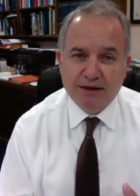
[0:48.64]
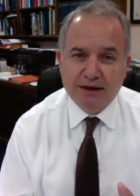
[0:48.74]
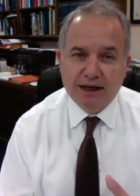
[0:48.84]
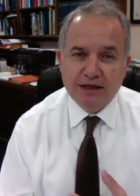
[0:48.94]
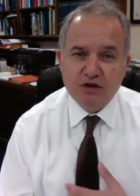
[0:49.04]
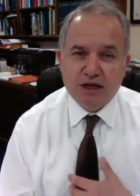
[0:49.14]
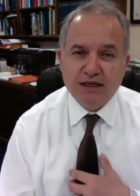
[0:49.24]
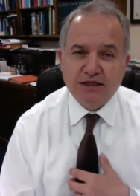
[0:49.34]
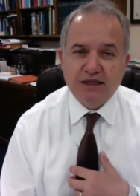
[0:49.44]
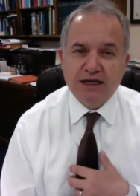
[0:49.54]
And you
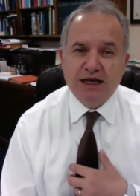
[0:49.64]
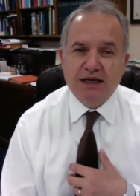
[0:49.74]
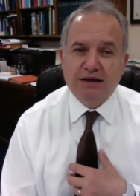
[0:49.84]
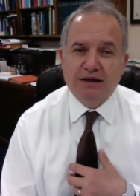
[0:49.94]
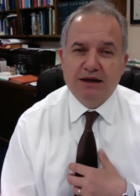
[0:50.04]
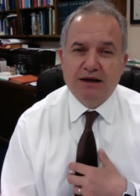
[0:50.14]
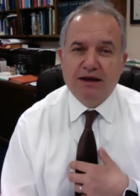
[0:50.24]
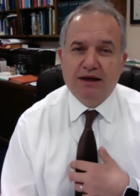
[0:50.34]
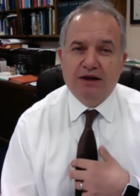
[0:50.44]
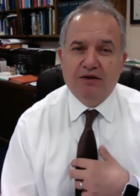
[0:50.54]
can see
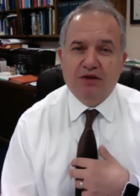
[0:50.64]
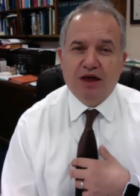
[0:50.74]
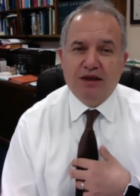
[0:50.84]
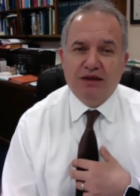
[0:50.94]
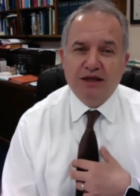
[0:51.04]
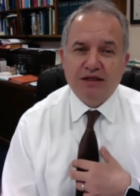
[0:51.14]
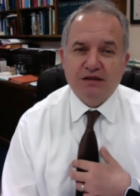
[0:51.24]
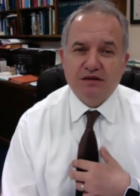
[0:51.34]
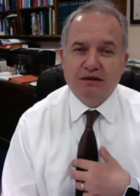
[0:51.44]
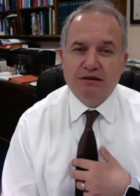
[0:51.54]
that
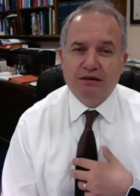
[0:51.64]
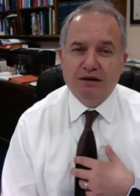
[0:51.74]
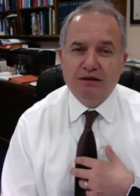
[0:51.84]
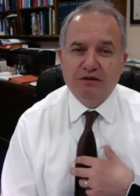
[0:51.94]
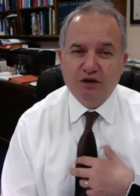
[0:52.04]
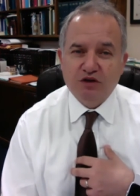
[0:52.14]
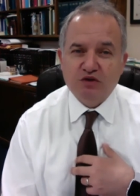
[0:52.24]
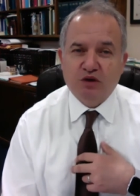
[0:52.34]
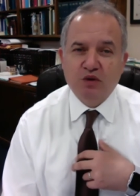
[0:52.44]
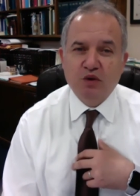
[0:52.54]
this
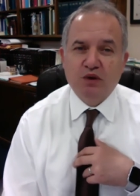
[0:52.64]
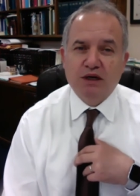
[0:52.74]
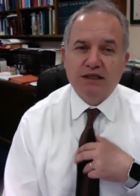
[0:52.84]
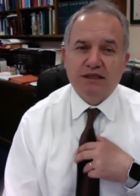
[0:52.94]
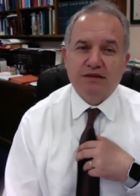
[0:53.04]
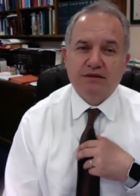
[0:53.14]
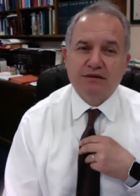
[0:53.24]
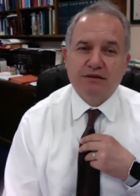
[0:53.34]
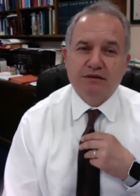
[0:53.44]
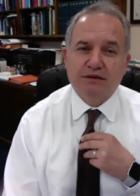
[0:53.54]
individual who was
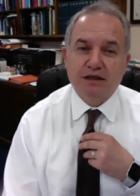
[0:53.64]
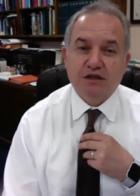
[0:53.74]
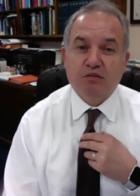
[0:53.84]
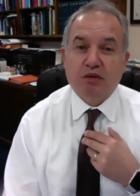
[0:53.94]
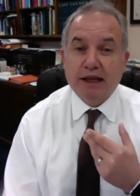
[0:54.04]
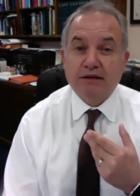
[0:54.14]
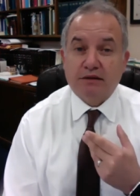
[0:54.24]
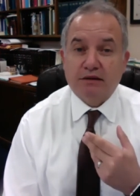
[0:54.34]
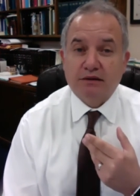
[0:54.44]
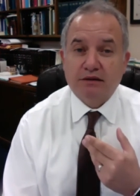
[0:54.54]
a
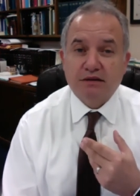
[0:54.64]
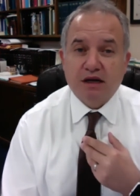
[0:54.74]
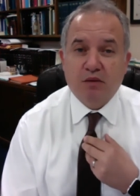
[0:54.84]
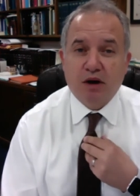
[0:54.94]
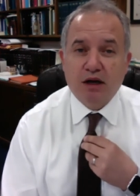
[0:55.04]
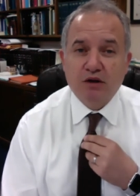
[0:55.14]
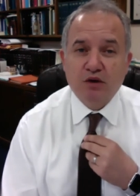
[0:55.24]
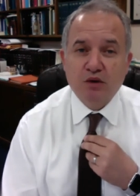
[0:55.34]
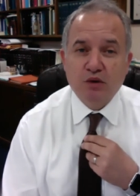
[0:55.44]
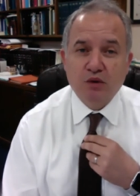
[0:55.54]
supplanter, someone
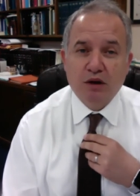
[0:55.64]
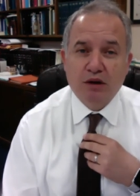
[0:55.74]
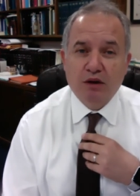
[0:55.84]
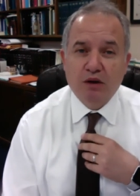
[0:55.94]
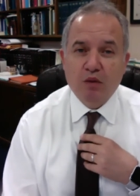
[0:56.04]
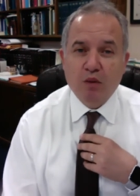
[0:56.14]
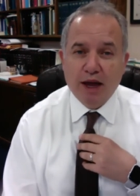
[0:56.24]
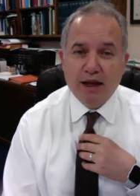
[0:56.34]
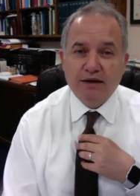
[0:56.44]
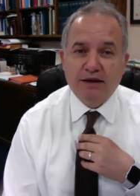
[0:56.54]
who
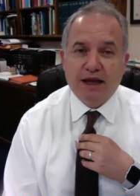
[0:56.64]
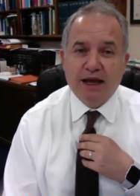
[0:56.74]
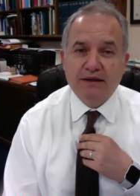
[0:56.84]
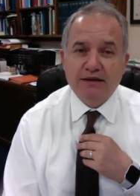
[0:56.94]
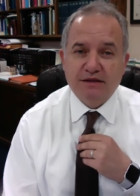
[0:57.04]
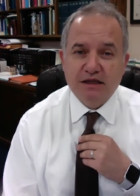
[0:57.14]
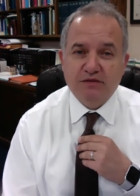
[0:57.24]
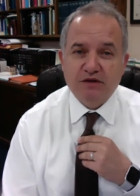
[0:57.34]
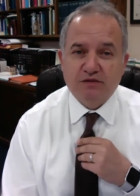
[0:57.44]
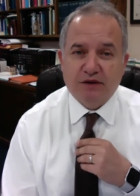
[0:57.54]
went and deceived
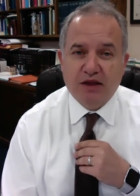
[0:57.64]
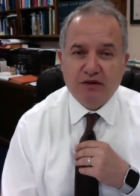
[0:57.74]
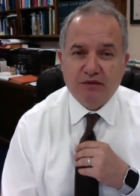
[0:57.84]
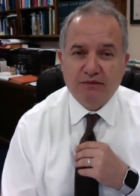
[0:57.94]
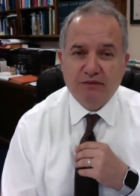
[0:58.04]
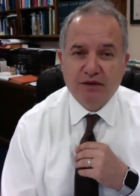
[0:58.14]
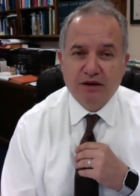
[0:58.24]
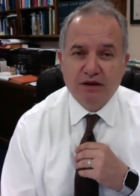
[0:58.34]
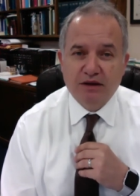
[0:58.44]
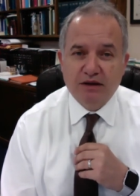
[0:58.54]
his father,
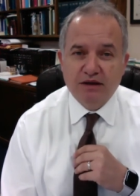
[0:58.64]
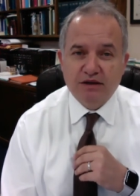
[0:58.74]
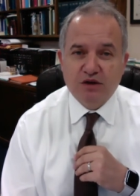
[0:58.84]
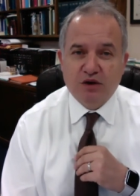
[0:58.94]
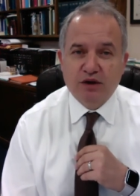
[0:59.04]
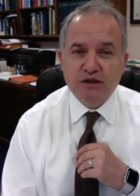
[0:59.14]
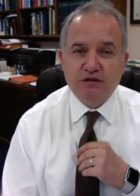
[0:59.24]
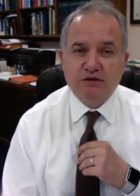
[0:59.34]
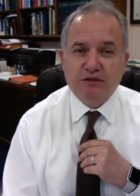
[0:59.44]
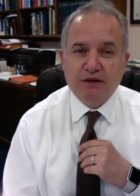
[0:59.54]
is going
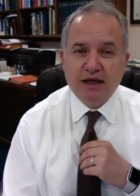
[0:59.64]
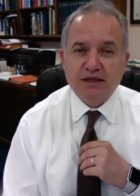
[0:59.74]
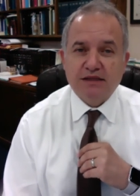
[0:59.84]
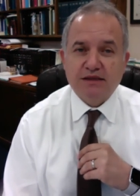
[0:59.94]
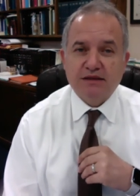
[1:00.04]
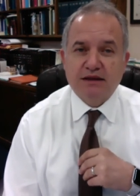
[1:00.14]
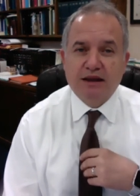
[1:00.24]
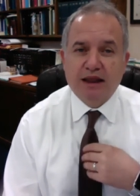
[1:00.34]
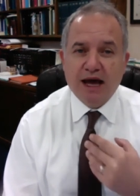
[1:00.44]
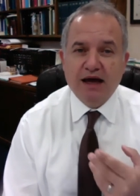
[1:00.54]
to face
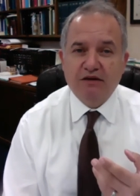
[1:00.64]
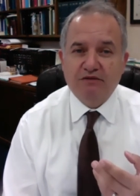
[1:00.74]
life